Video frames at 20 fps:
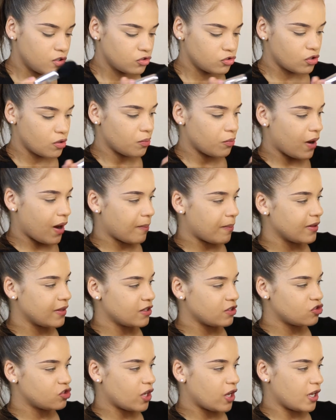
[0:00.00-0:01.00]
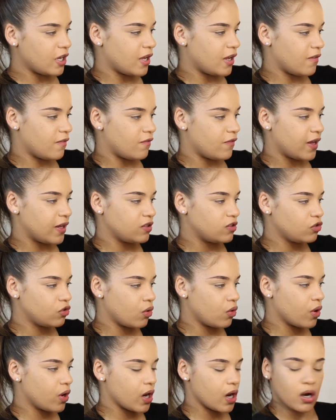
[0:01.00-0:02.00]
So I'm grabbing the shade
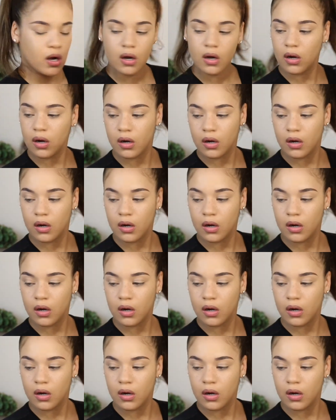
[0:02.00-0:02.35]
Inventor.